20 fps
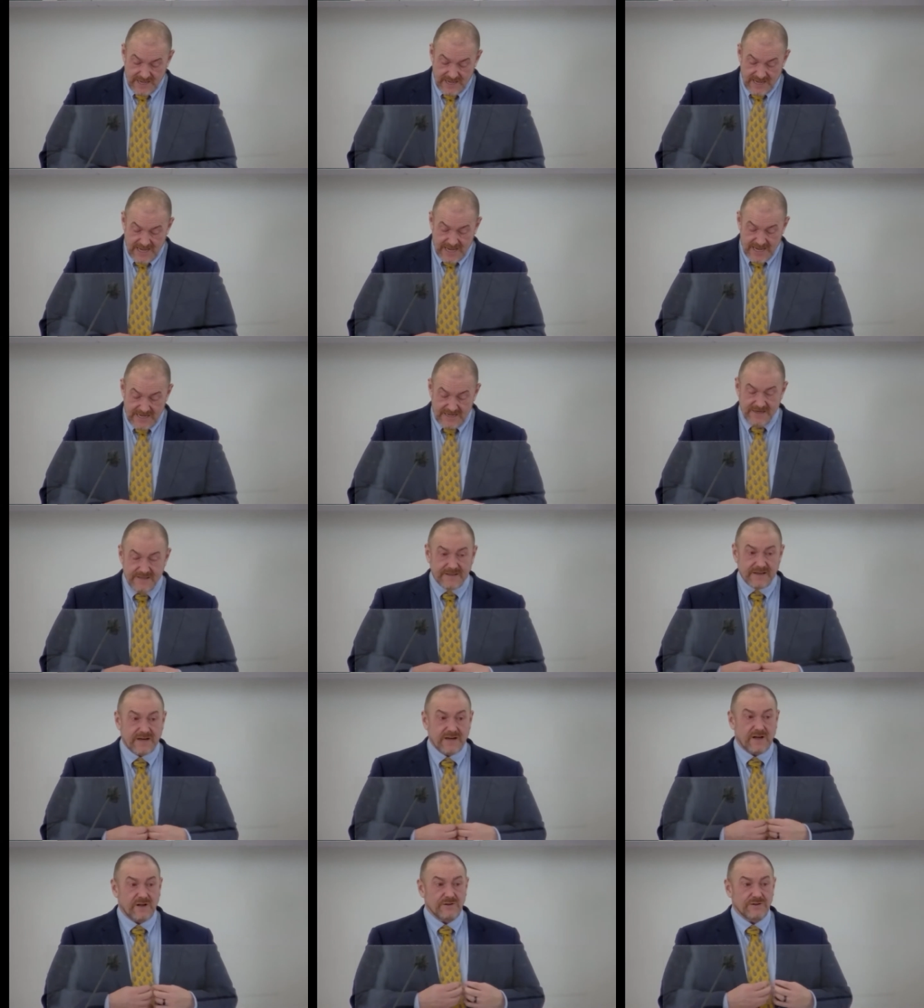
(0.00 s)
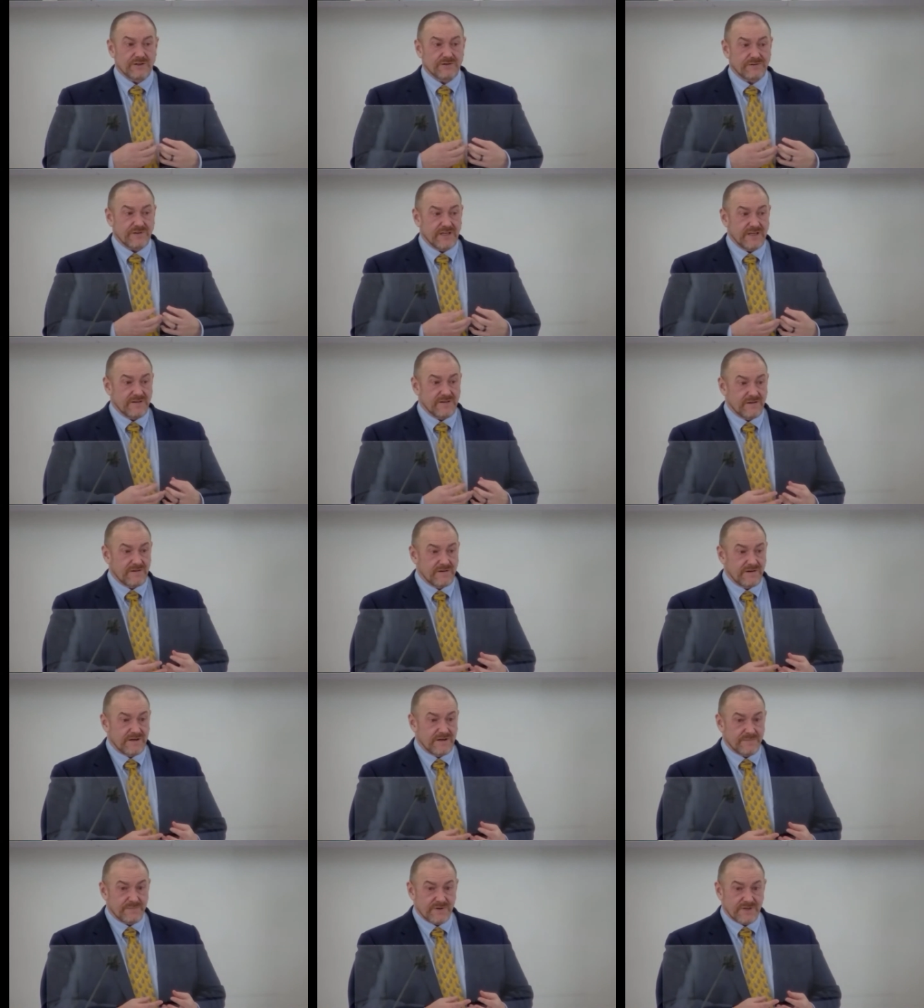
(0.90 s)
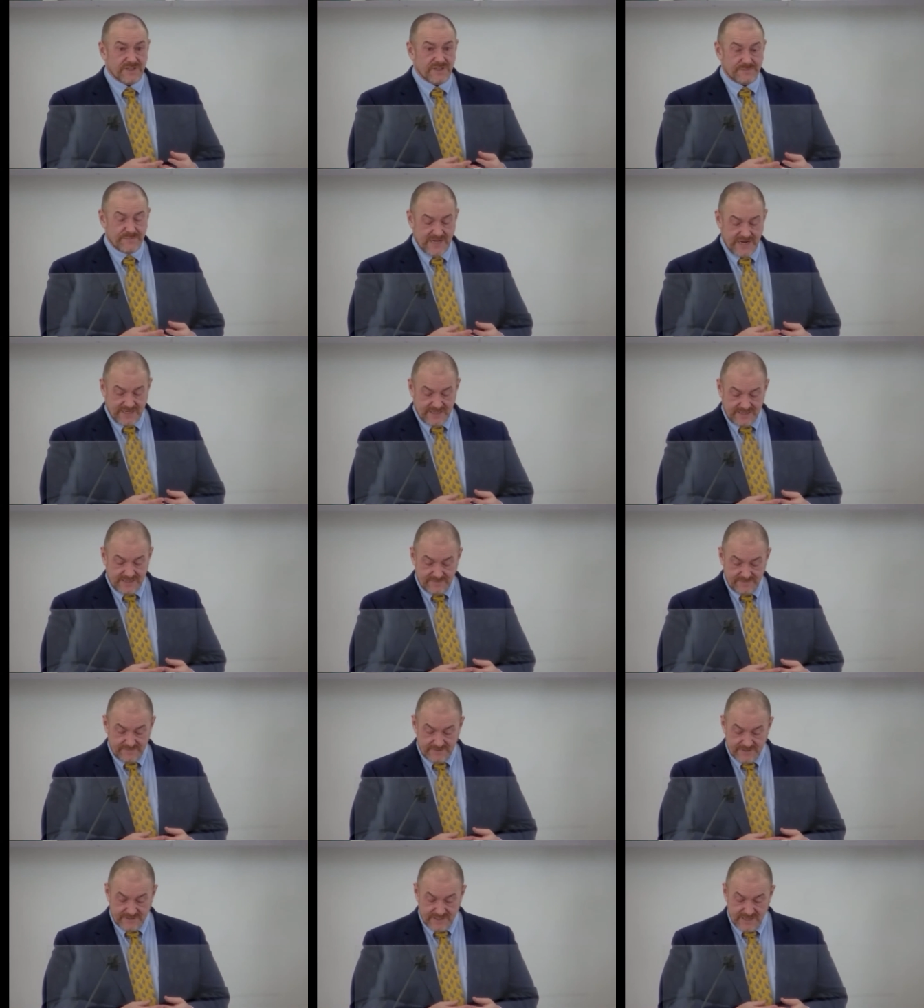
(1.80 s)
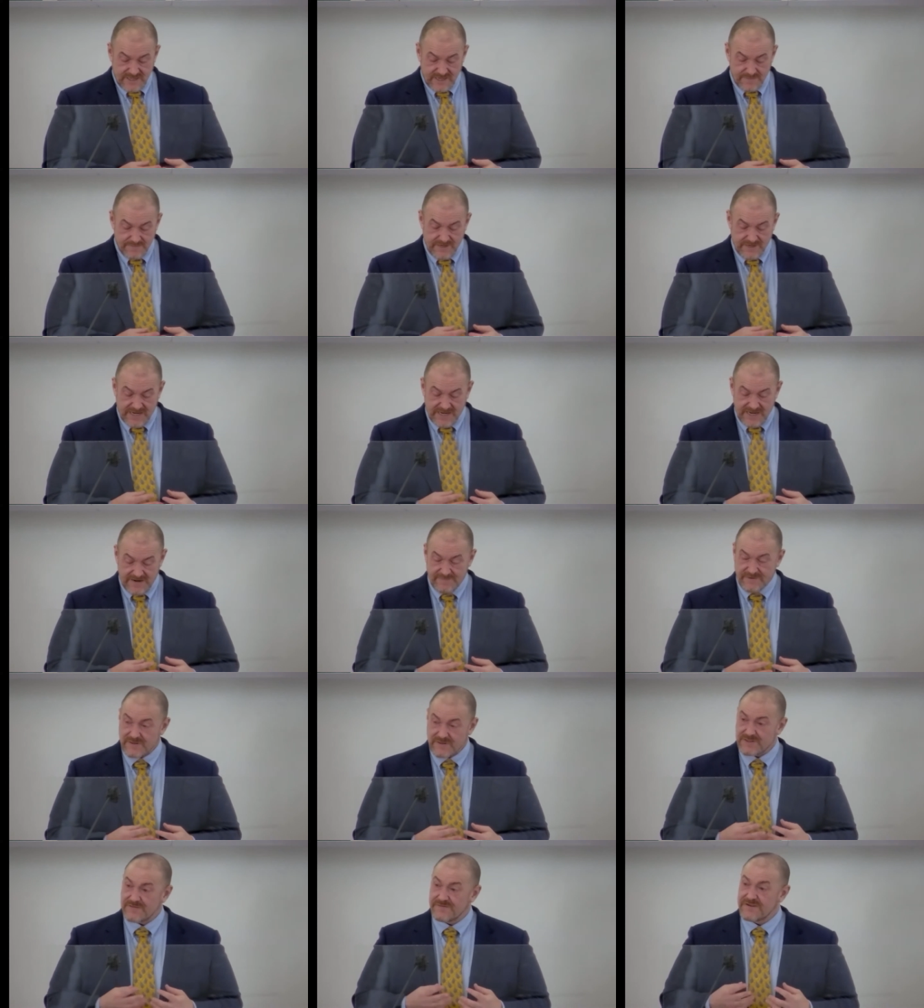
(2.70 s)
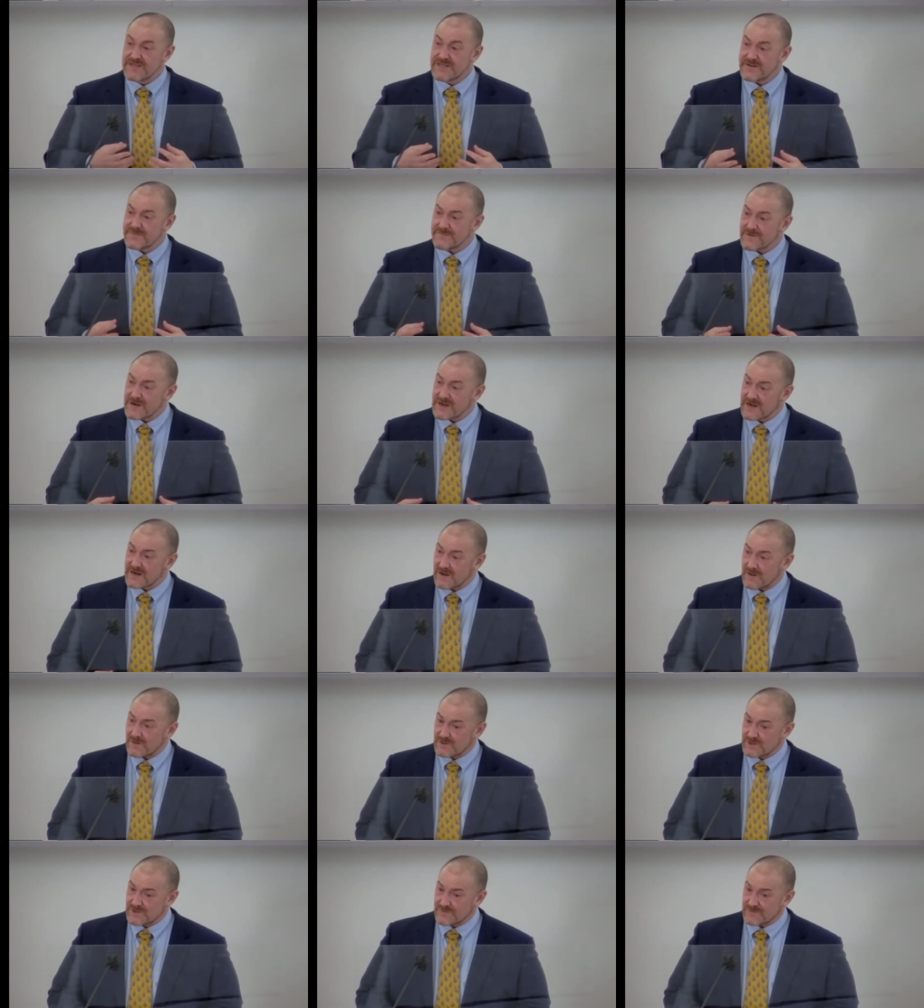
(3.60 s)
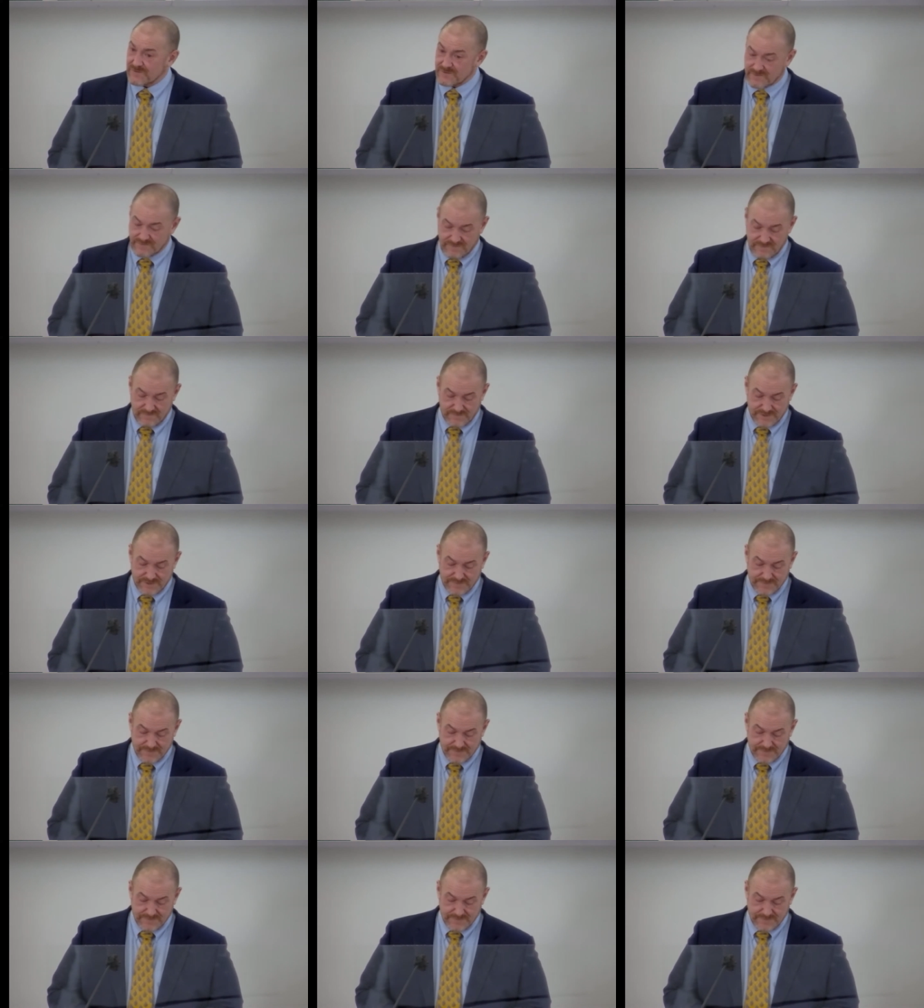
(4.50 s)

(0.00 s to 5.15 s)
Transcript: and the culturally learned perspectives and behaviors of different cultural groups.